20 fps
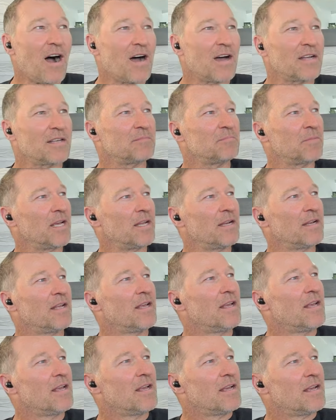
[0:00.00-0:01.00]
is hard,
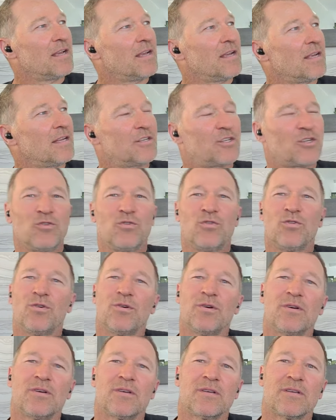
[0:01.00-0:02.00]
man.
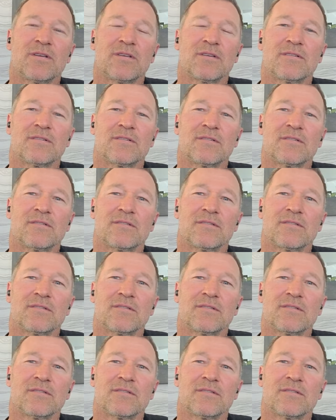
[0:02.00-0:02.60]
Two?